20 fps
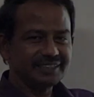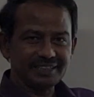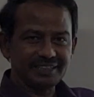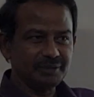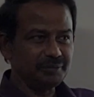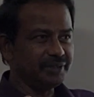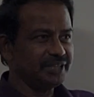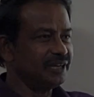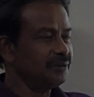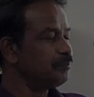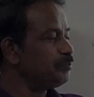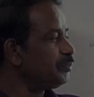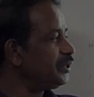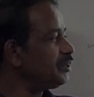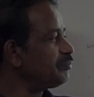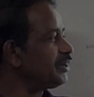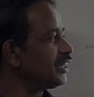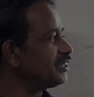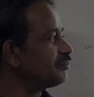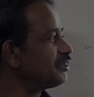in
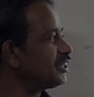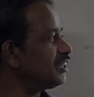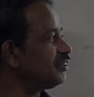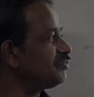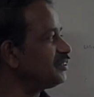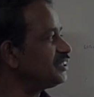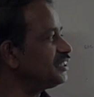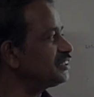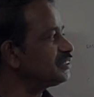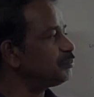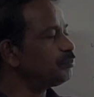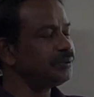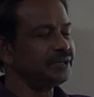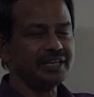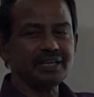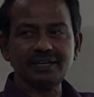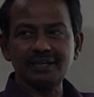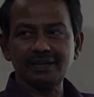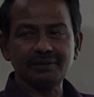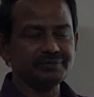MP mathematical physics,
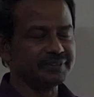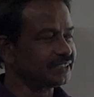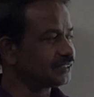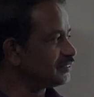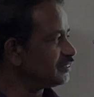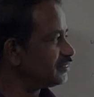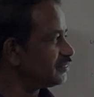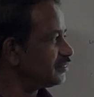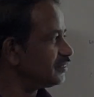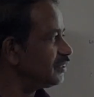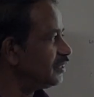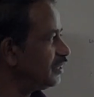PL of x.